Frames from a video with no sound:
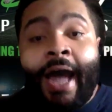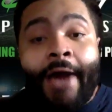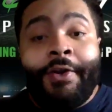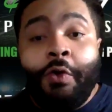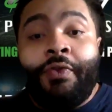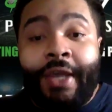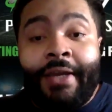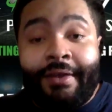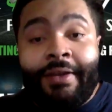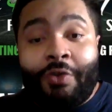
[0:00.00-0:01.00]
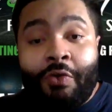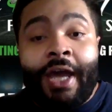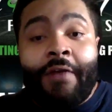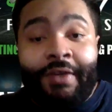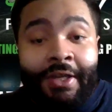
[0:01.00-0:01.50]
I do think you
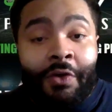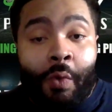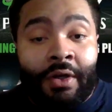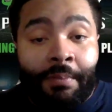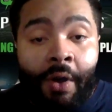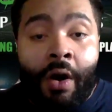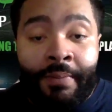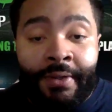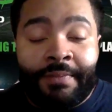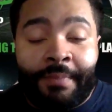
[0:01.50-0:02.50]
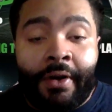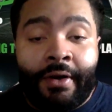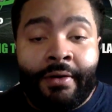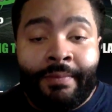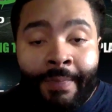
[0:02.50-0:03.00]
definitely need to run the ball,
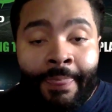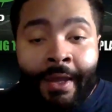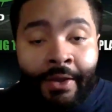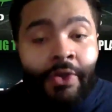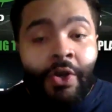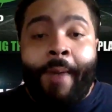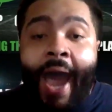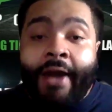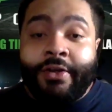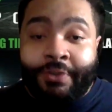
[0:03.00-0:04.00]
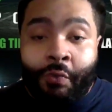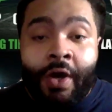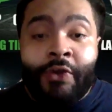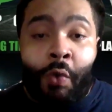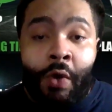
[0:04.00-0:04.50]
Pittsburgh. Patterson
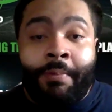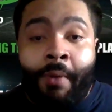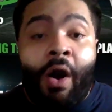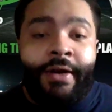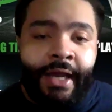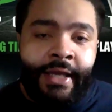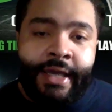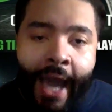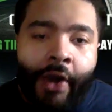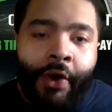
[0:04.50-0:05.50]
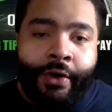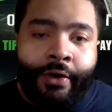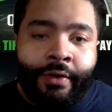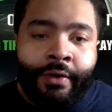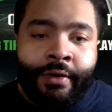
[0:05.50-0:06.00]
was running the ball, then he got hurt.
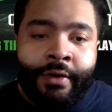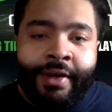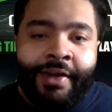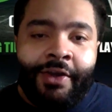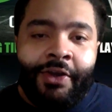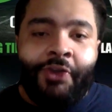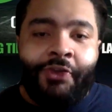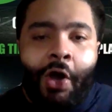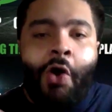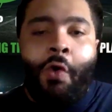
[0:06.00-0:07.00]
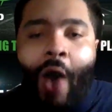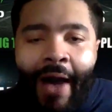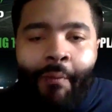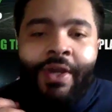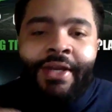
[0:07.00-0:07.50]
So
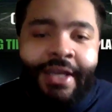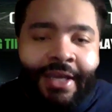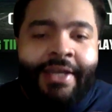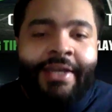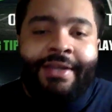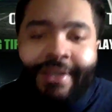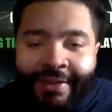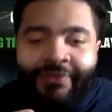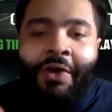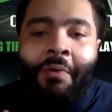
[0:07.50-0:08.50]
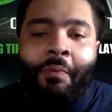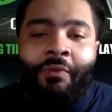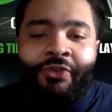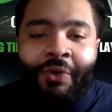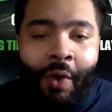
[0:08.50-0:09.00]
we need some
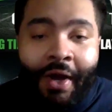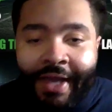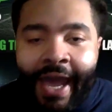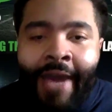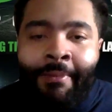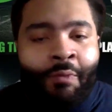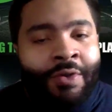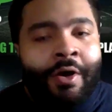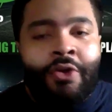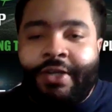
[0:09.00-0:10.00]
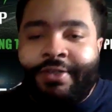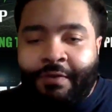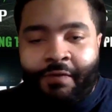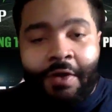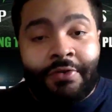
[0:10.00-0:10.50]
run game, and we know Justin
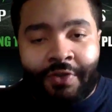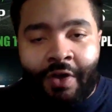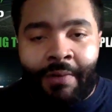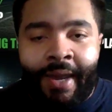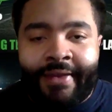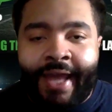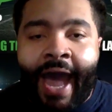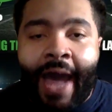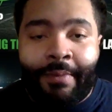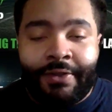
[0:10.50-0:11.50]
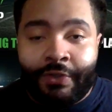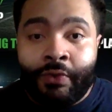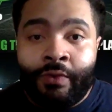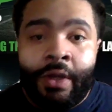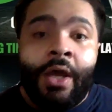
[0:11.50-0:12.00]
Fields is going to make that happen
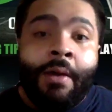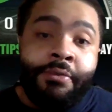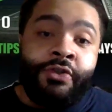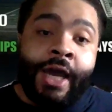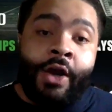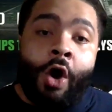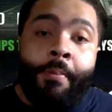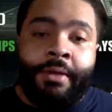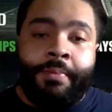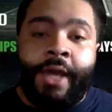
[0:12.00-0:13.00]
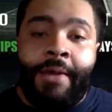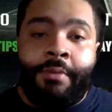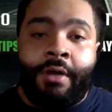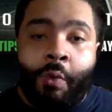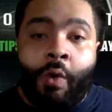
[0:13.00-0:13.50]
too. But you got to open the
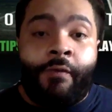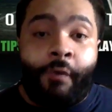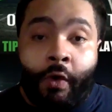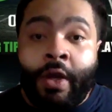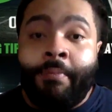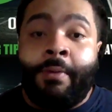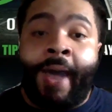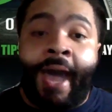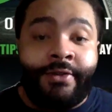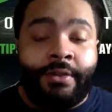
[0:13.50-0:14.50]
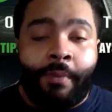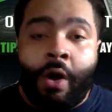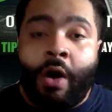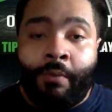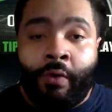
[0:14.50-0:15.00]
playbook more for him to pass the
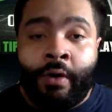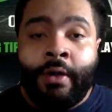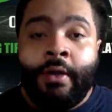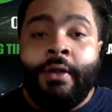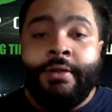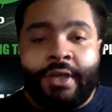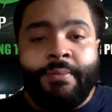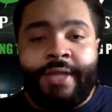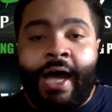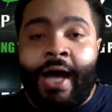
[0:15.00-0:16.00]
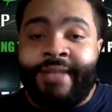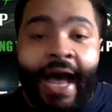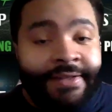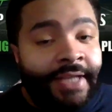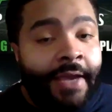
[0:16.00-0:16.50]
ball more. Sometimes
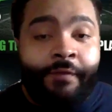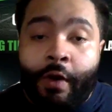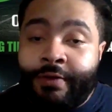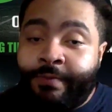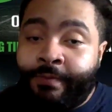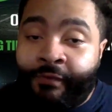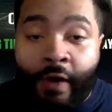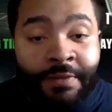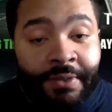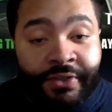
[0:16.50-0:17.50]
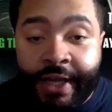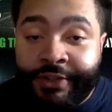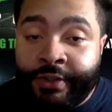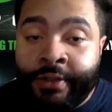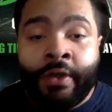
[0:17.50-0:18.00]
I say first
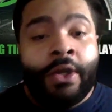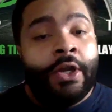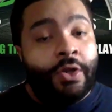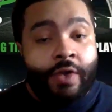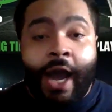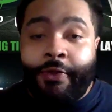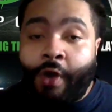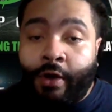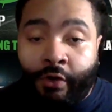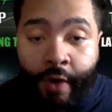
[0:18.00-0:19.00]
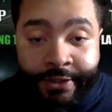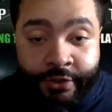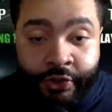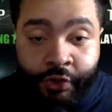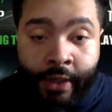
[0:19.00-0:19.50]
possession, you got to throw an
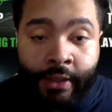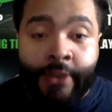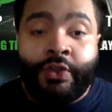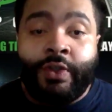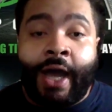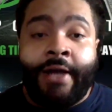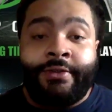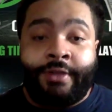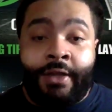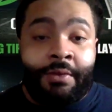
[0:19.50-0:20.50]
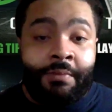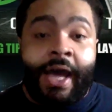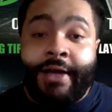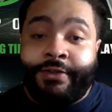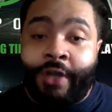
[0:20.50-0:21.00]
aggressive strike to let them
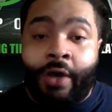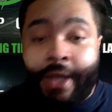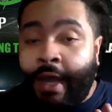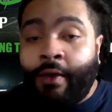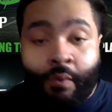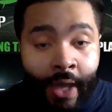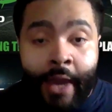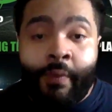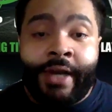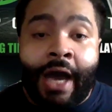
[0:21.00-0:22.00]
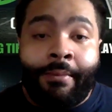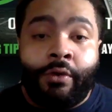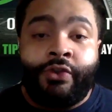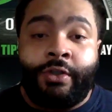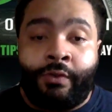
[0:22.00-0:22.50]
guys know that hey, we not
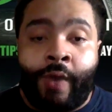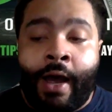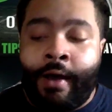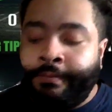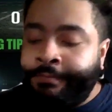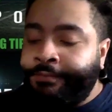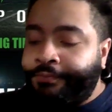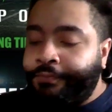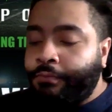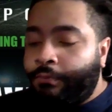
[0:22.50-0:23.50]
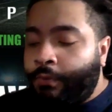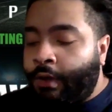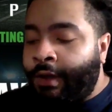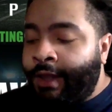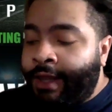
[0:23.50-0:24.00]
bullshitting around.
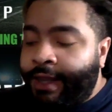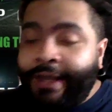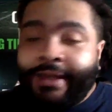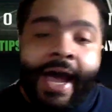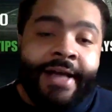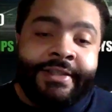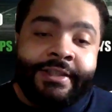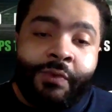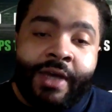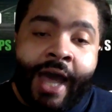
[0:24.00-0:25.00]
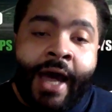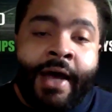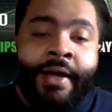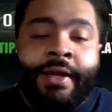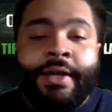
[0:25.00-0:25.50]
And lastly, we
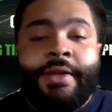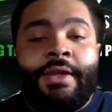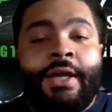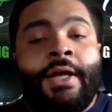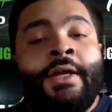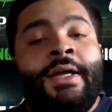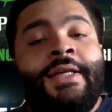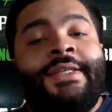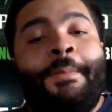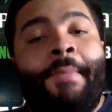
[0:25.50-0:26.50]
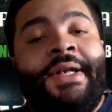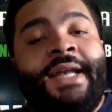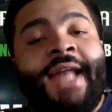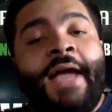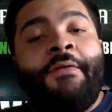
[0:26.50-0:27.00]
got the Monday
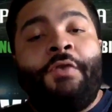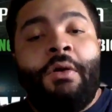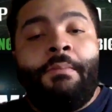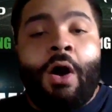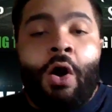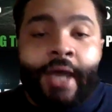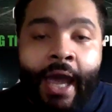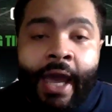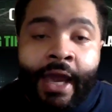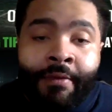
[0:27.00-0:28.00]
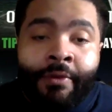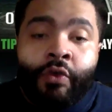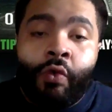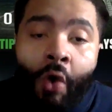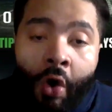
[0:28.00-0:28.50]
night football game.
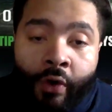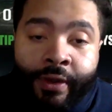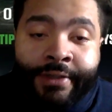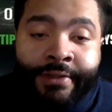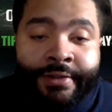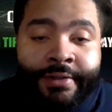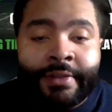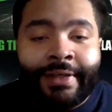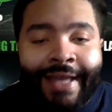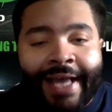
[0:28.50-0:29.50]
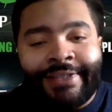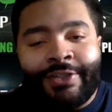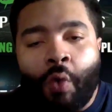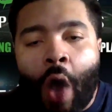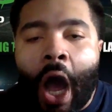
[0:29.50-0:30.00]
New Orleans, yes,
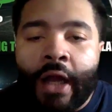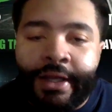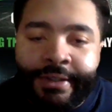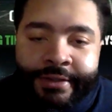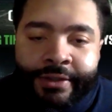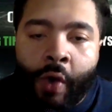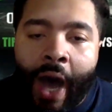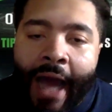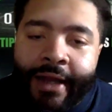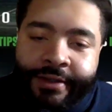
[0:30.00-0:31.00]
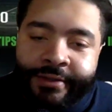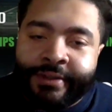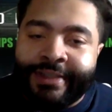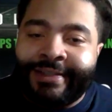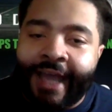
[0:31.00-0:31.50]
New Orleans,
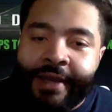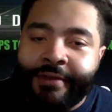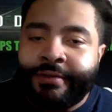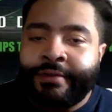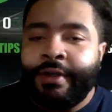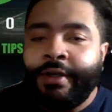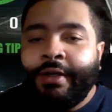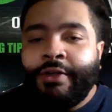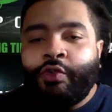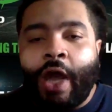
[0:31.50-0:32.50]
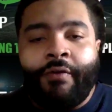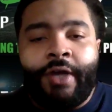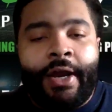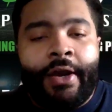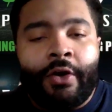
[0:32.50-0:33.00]
the Saints traveling
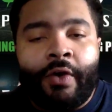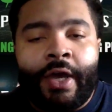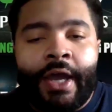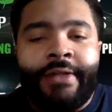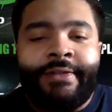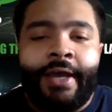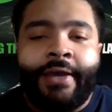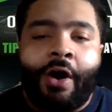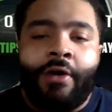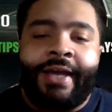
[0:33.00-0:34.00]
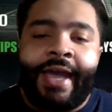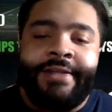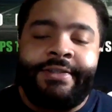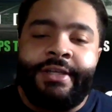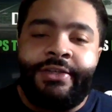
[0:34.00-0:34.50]
to Arrowhead to take on the
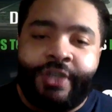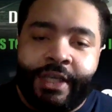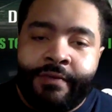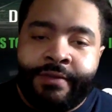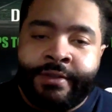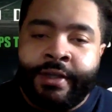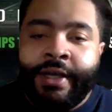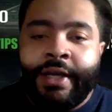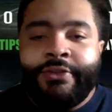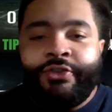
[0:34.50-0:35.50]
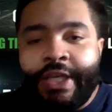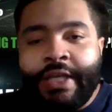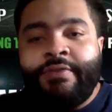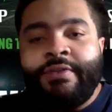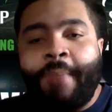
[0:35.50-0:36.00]
Kansas City Chiefs.
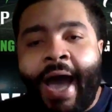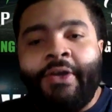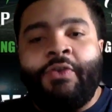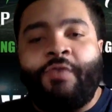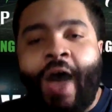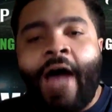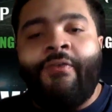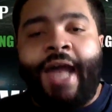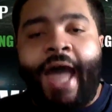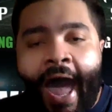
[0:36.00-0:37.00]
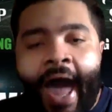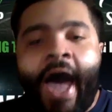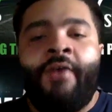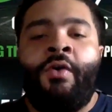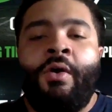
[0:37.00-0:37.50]
Chiefs minus
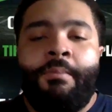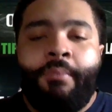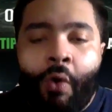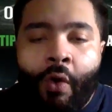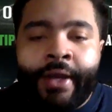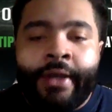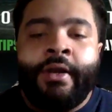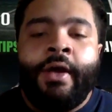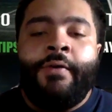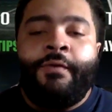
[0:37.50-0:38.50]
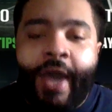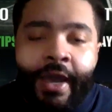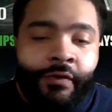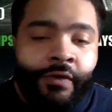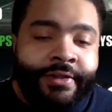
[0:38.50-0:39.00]
5.5 point
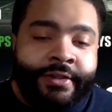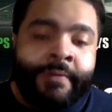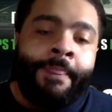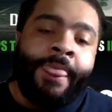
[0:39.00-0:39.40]
favorites.